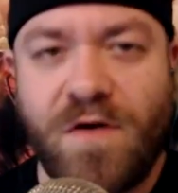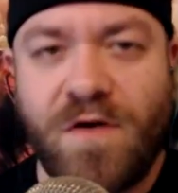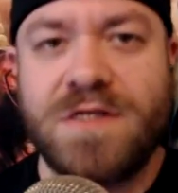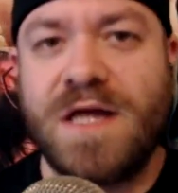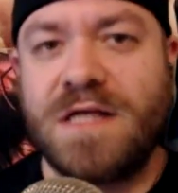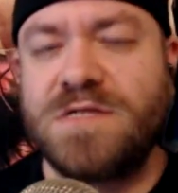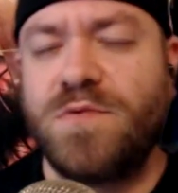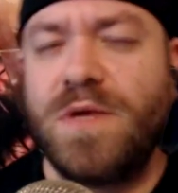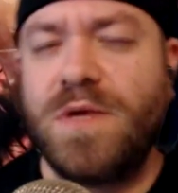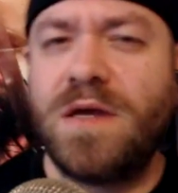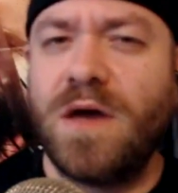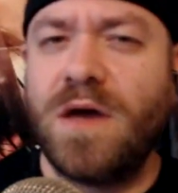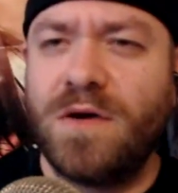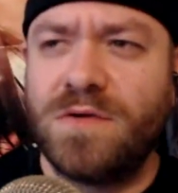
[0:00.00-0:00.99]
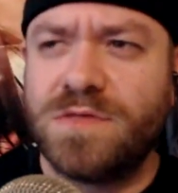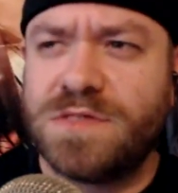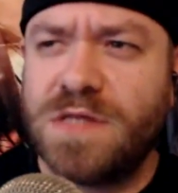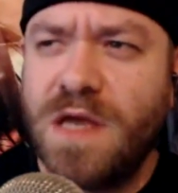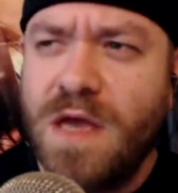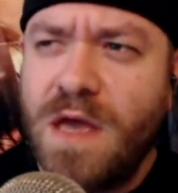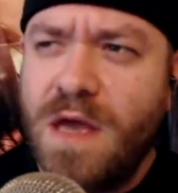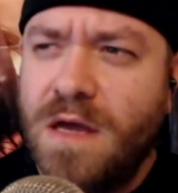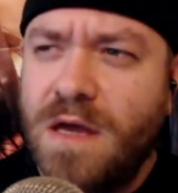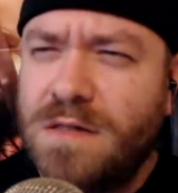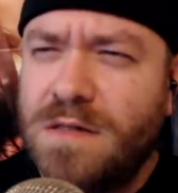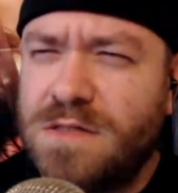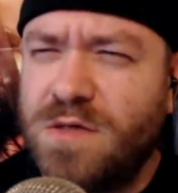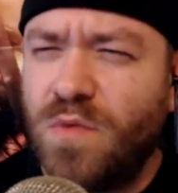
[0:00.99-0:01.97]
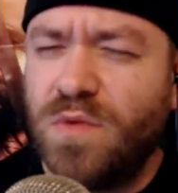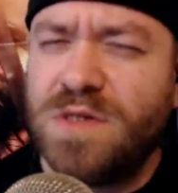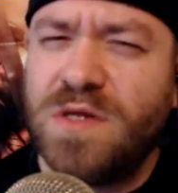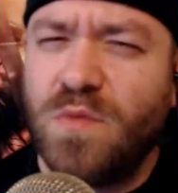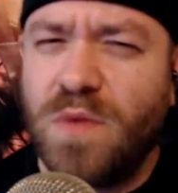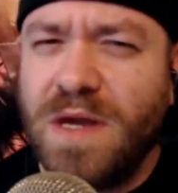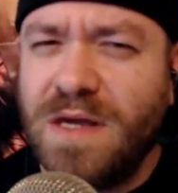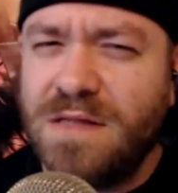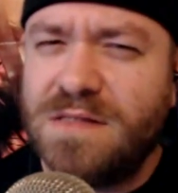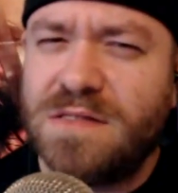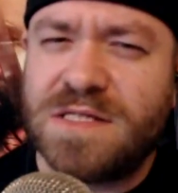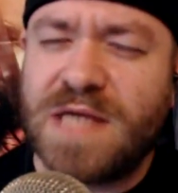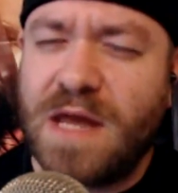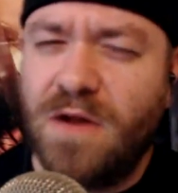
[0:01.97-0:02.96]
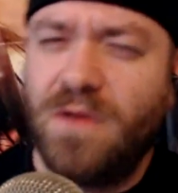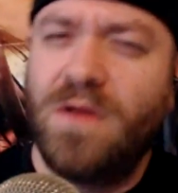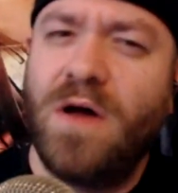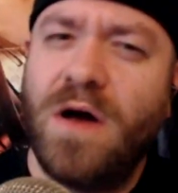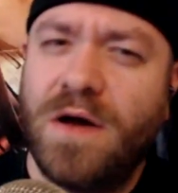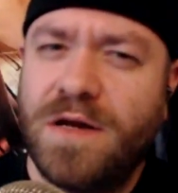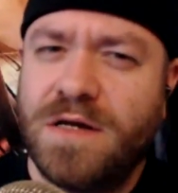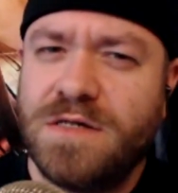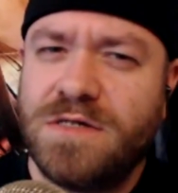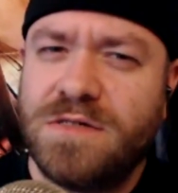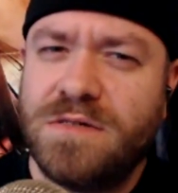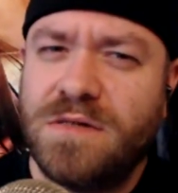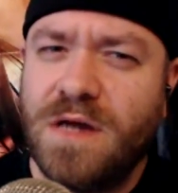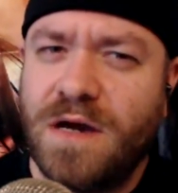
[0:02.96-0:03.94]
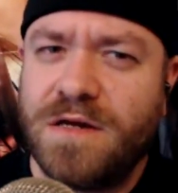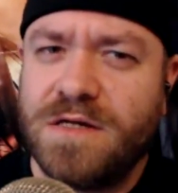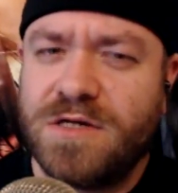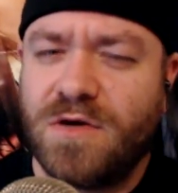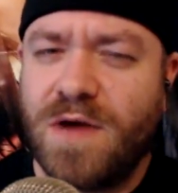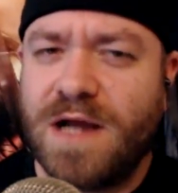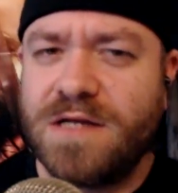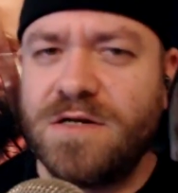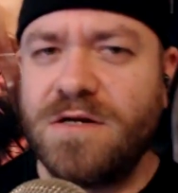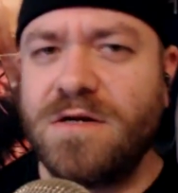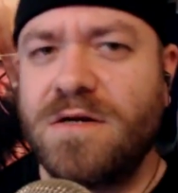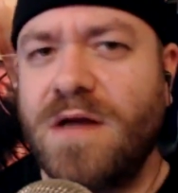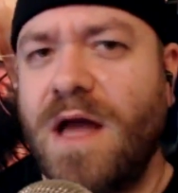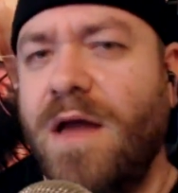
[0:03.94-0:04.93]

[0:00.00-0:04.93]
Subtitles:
next week goes. Did we settle on a director? I